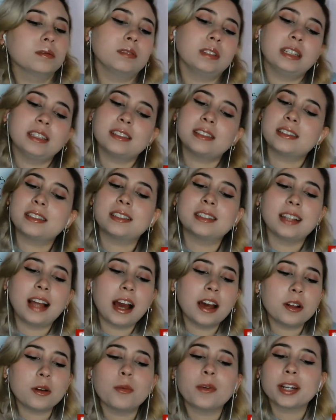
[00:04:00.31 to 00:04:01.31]
Listen, I
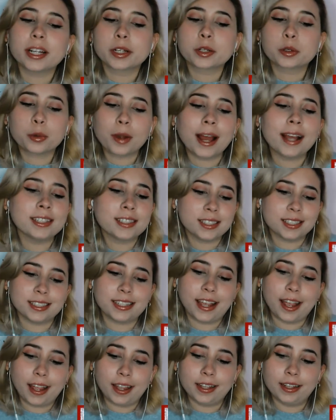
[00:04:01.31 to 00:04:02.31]
don't want to cry
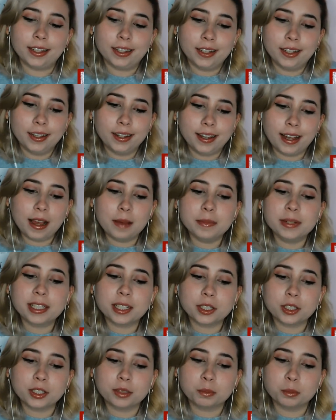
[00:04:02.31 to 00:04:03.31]
today. I'm in a
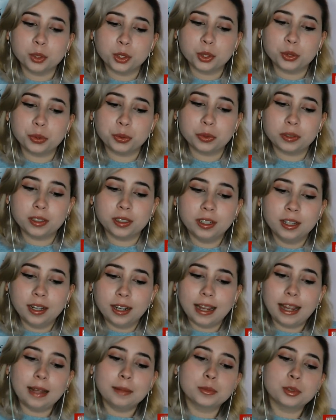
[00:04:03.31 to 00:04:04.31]
good mood.
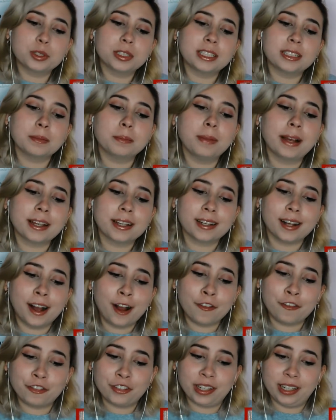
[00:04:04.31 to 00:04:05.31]
I'm drinking my
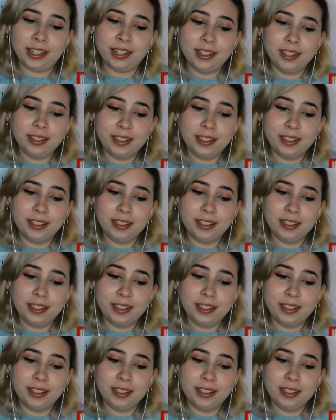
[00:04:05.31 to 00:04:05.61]
coffee.